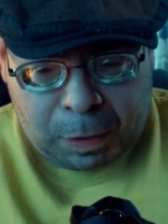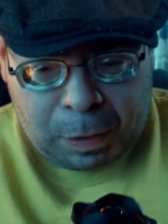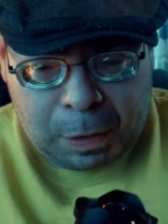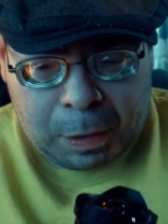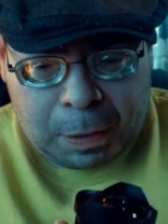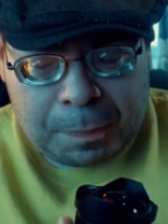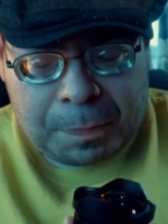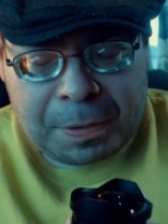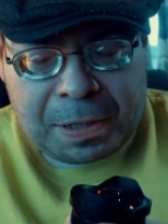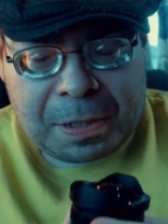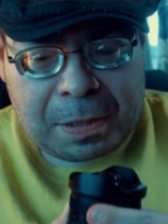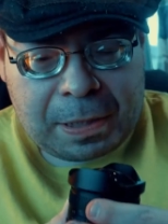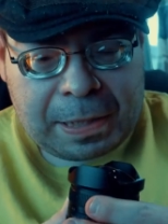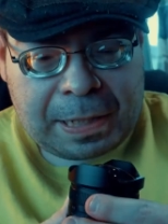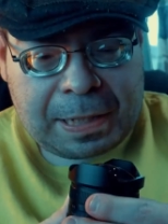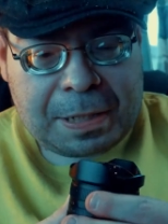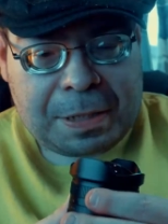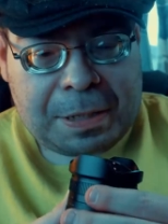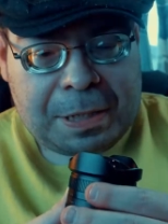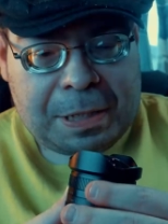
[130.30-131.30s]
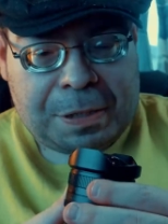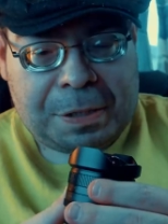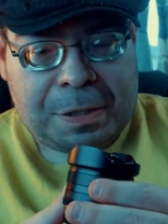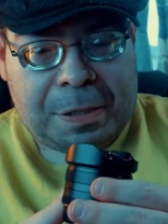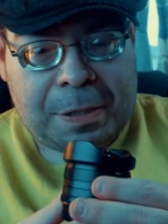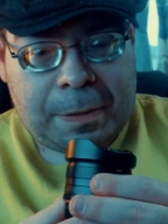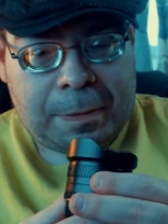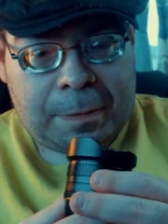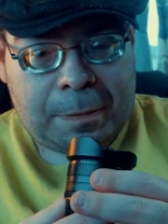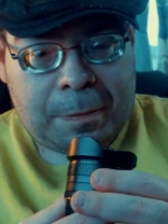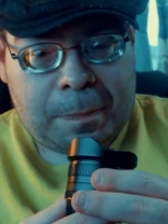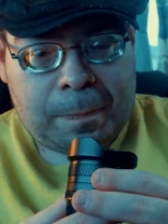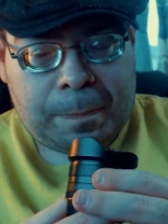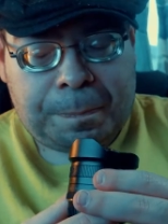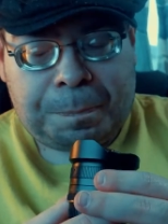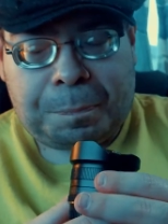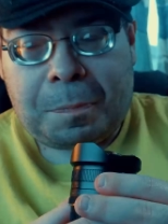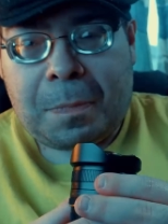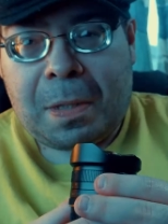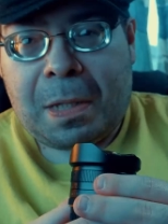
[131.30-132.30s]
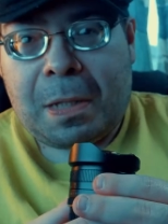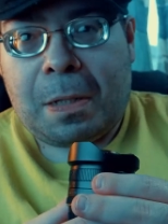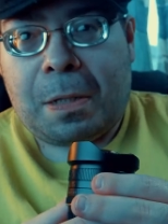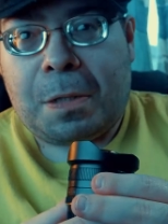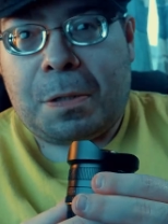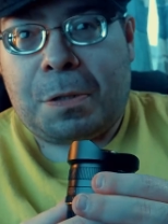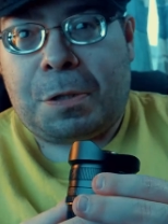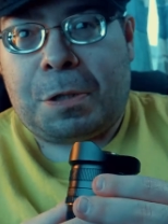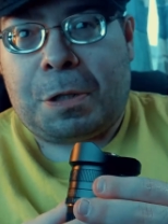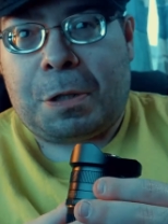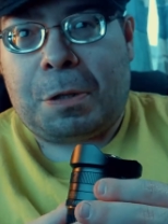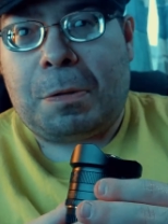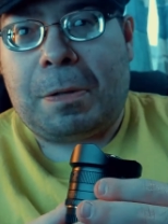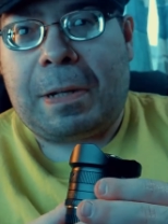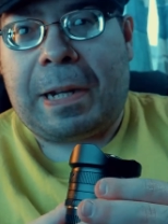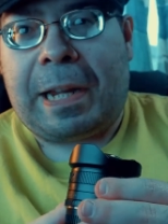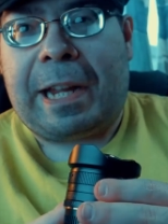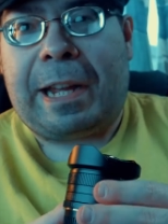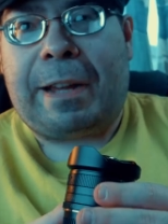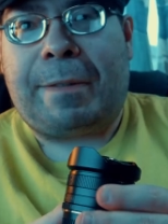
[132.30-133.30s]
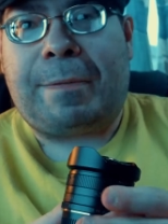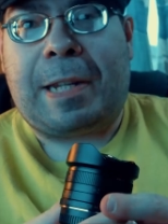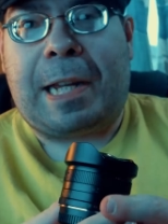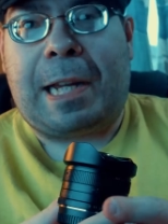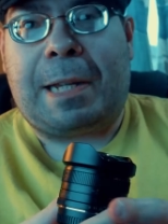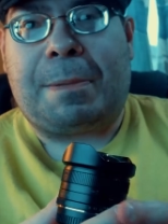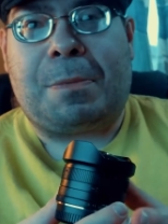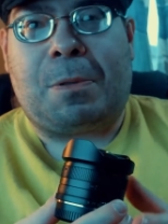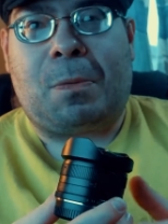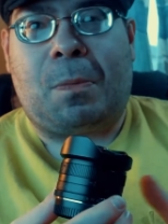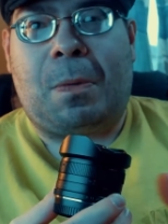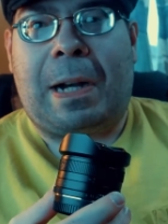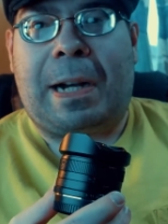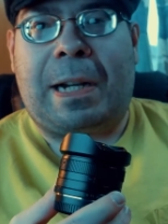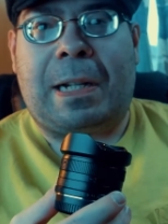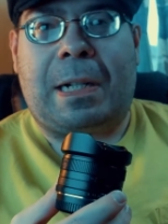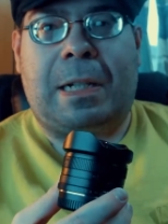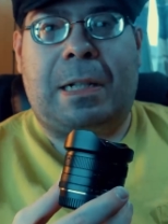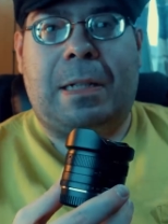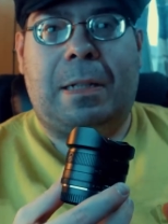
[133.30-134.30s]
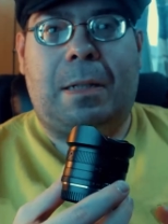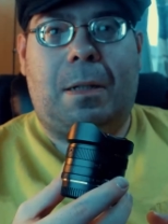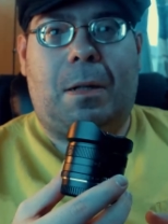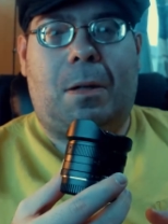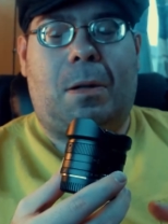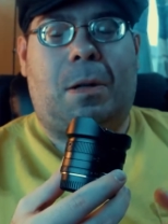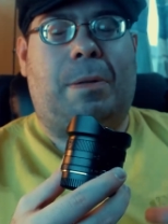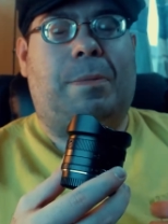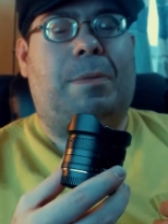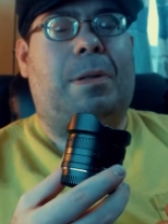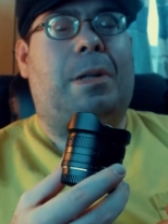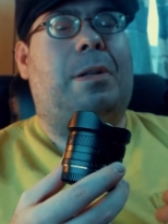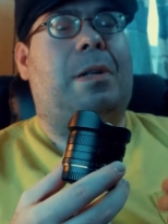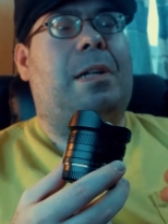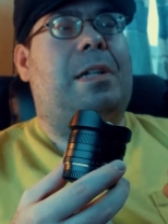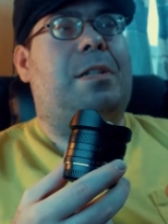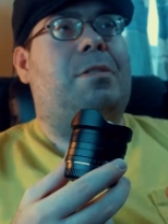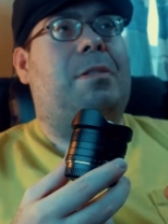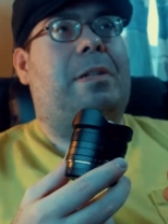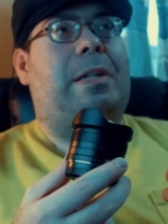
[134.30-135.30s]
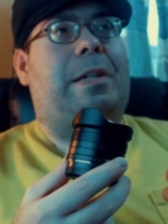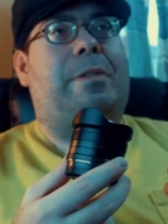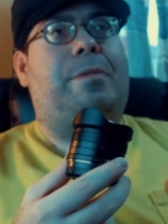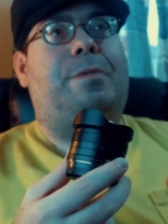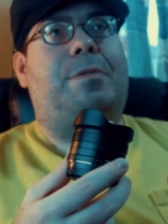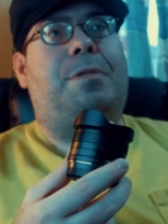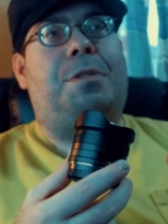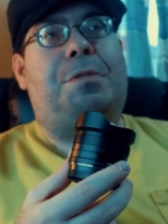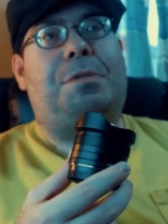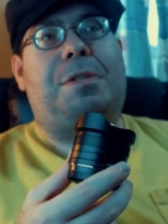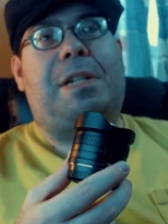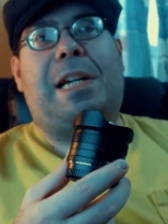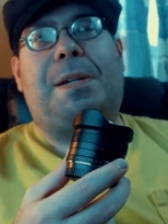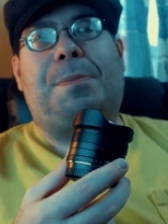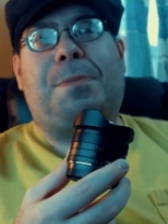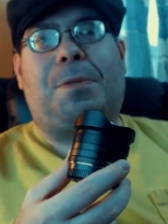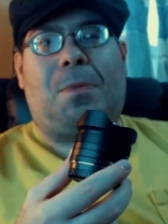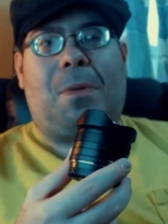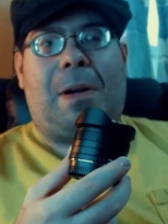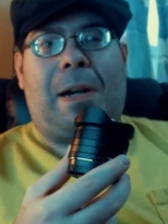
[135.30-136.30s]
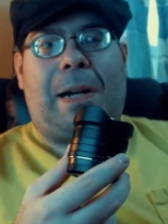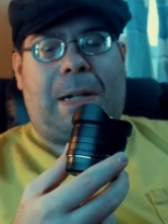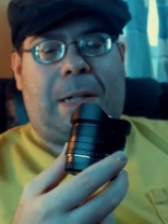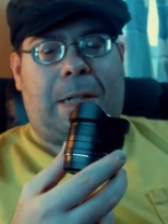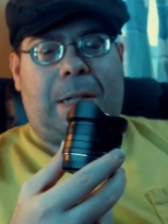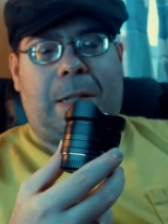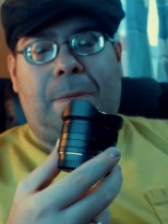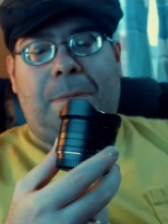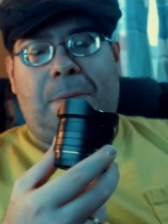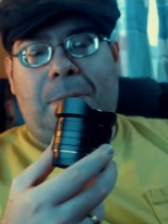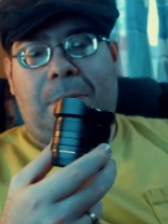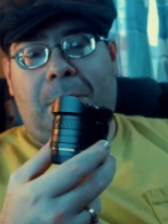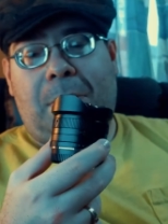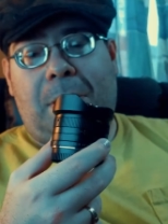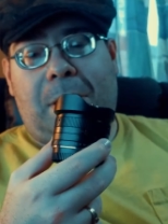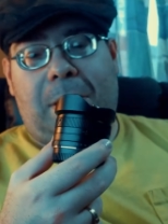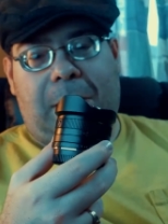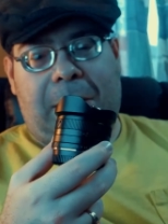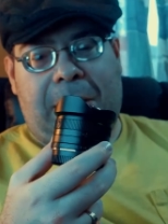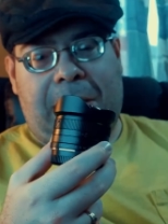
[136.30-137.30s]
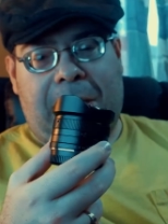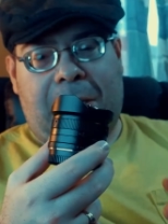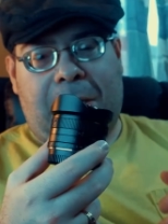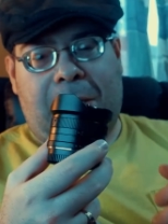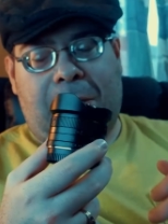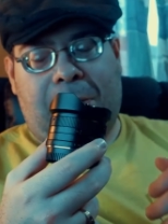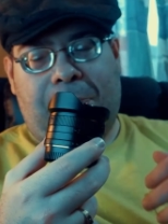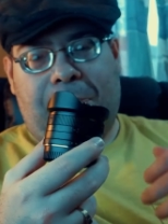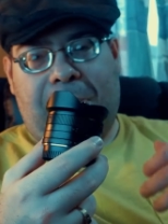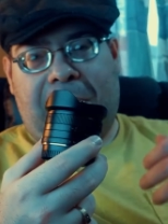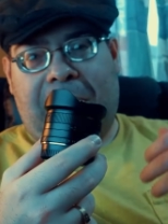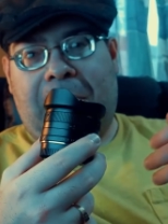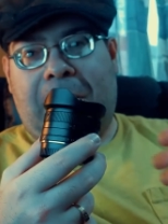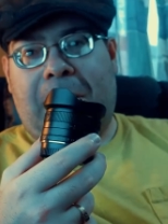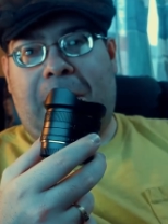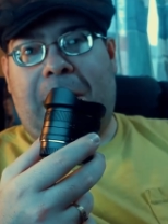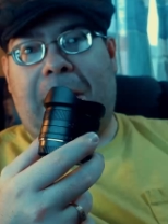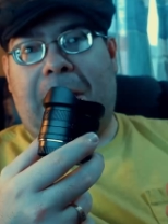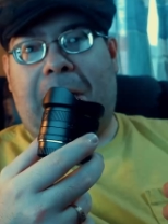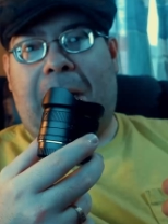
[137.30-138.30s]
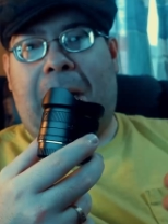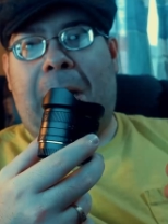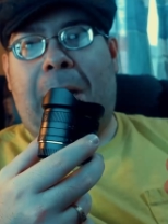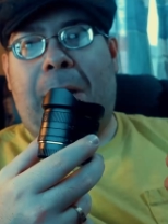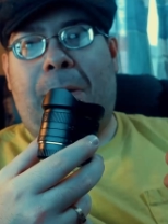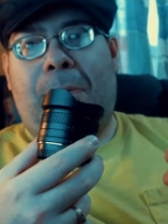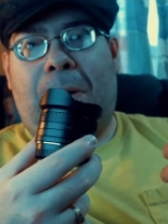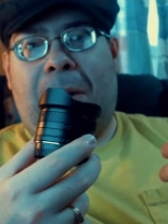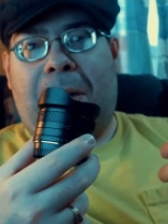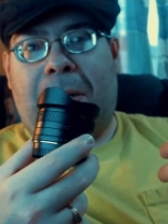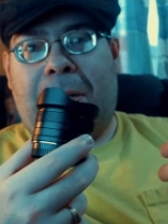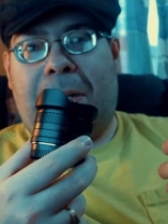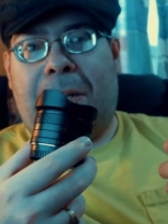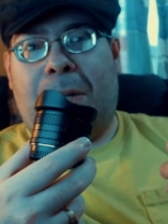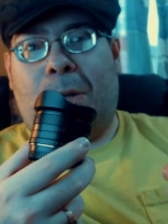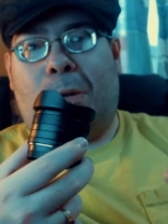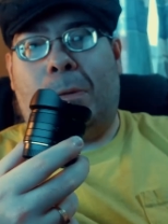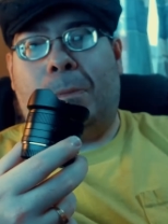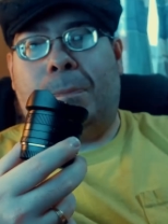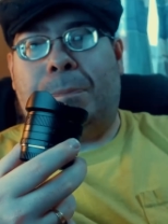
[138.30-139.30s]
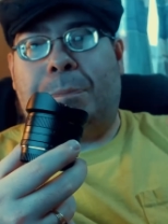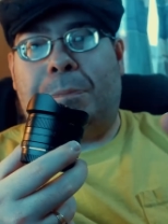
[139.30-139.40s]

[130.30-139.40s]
Um, this lens is two and a half times wider, or no, not two and a half, two times wider than um, anything that I have right now.